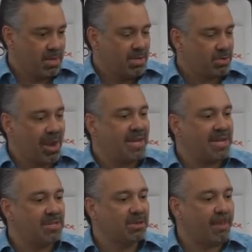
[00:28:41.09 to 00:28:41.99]

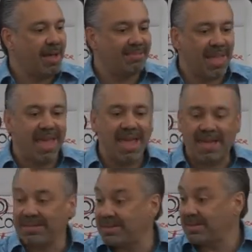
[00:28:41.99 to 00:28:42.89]
Training is about the
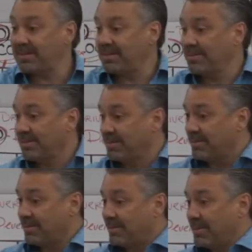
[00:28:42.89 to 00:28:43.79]
hands,
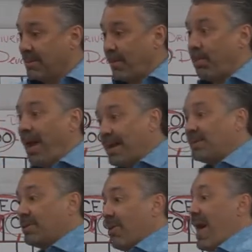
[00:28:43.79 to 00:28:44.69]
the
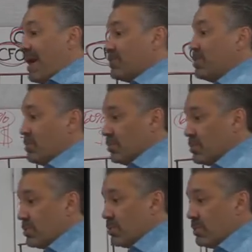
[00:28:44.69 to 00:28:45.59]
practical
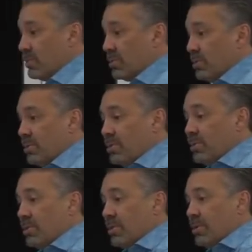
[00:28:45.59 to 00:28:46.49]
how-tos.
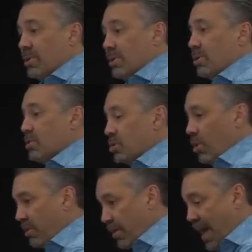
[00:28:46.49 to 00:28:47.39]
You
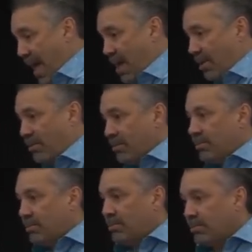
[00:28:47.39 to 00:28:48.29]
show them how.
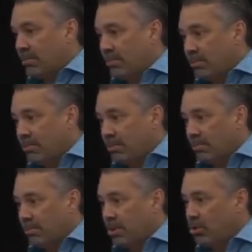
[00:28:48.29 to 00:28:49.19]

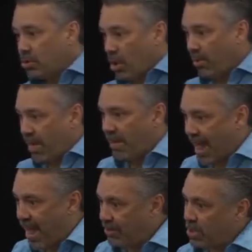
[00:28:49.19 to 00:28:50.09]
You show them
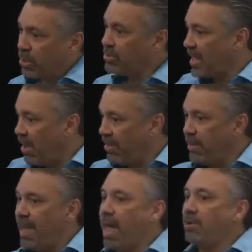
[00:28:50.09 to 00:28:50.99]
how. You don't tell
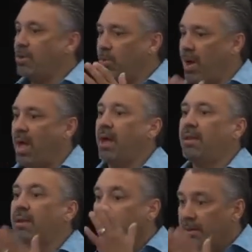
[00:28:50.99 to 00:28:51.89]
them how. You
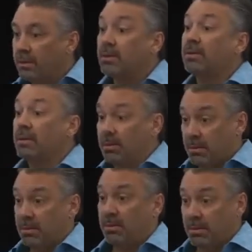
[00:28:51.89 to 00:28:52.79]
what?
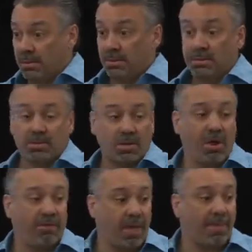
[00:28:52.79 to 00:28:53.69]

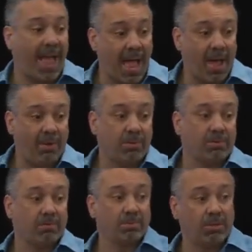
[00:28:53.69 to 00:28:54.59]
Show them how.
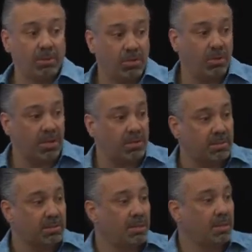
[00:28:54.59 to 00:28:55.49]
You do it.